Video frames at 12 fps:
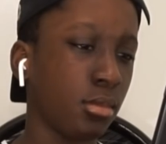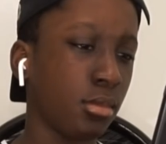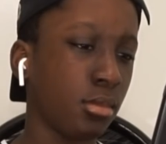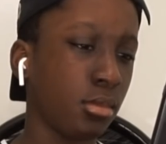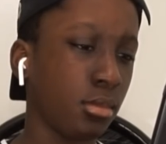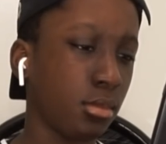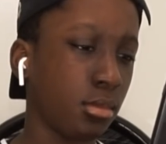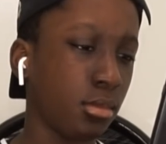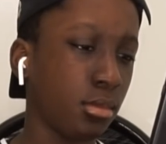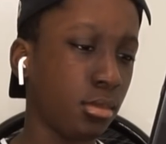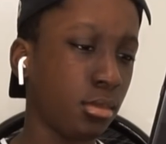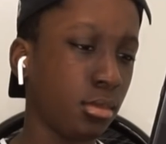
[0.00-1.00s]

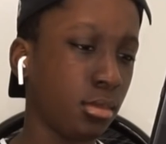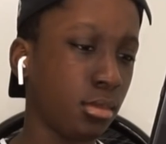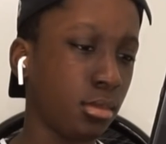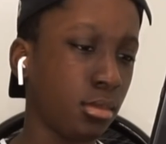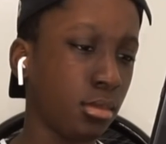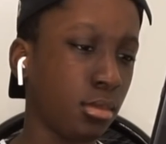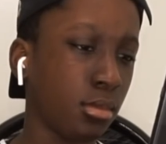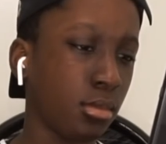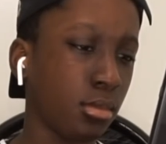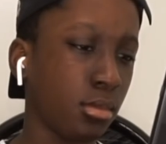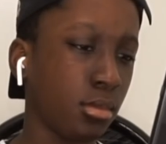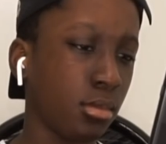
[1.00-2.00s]

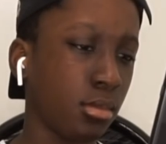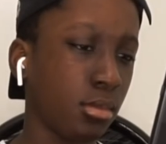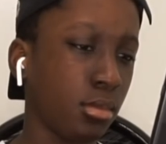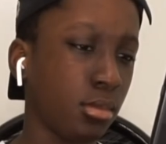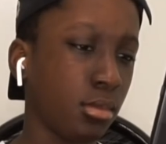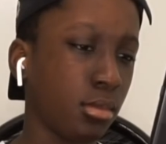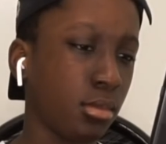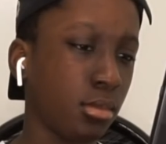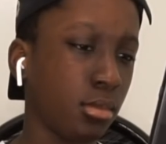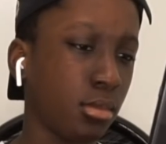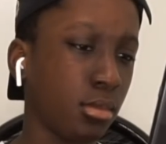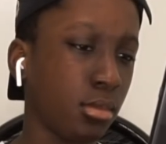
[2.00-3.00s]

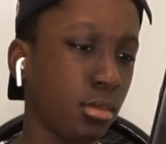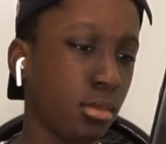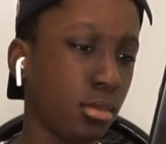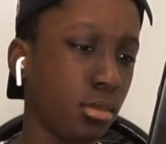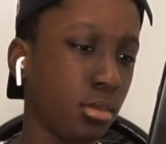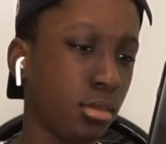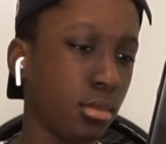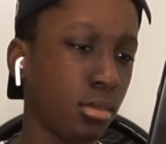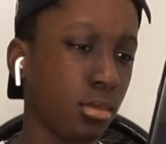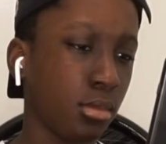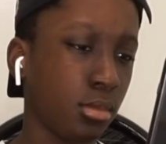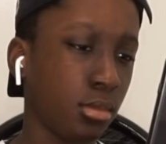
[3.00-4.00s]

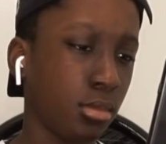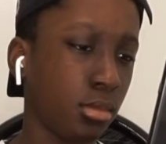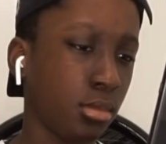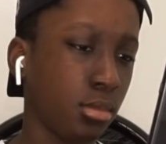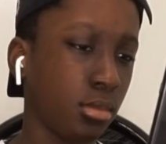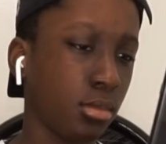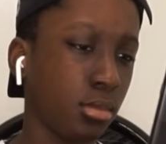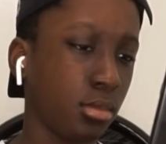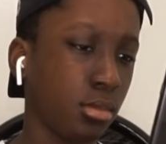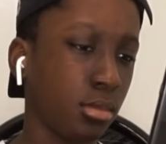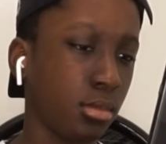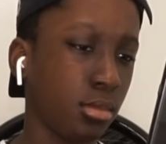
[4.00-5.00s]

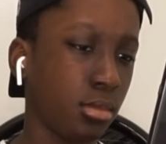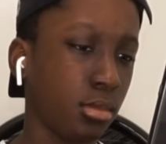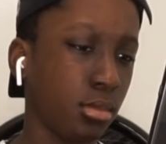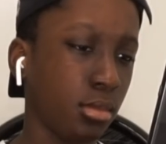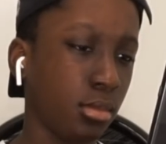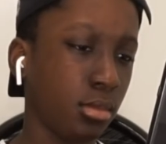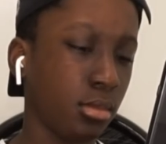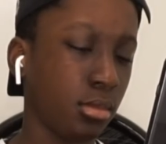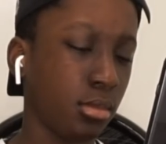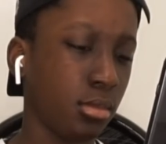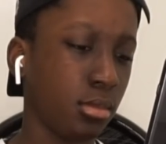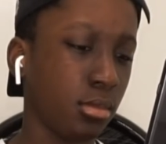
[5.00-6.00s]

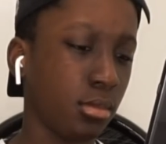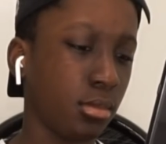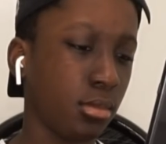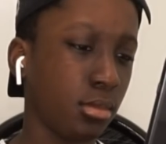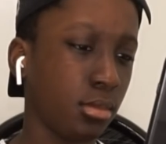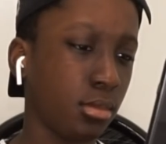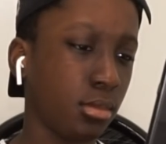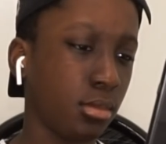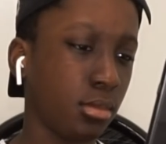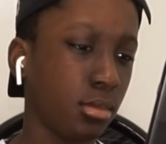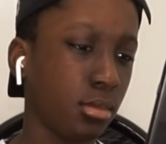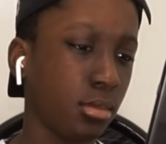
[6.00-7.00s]

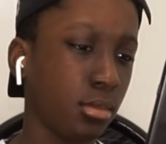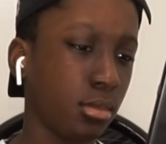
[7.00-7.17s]
Nobody speaks.